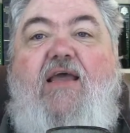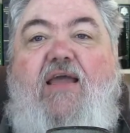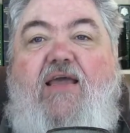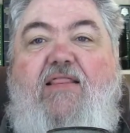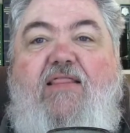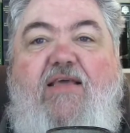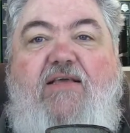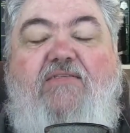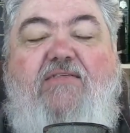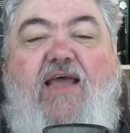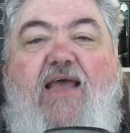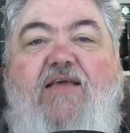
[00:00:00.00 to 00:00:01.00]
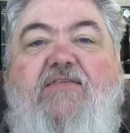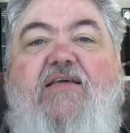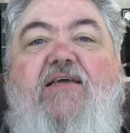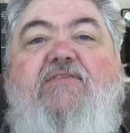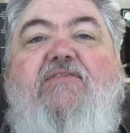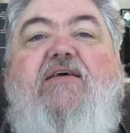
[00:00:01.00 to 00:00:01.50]
In these days,
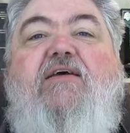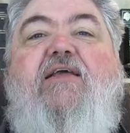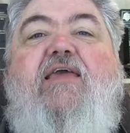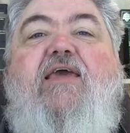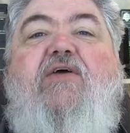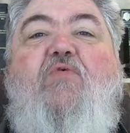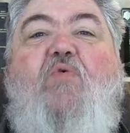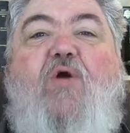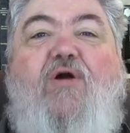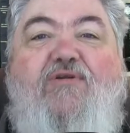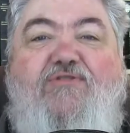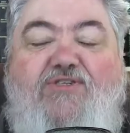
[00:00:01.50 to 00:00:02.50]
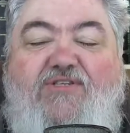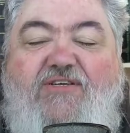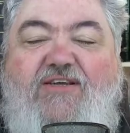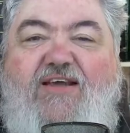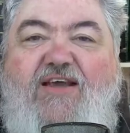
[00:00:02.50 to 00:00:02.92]
it's going to get worse.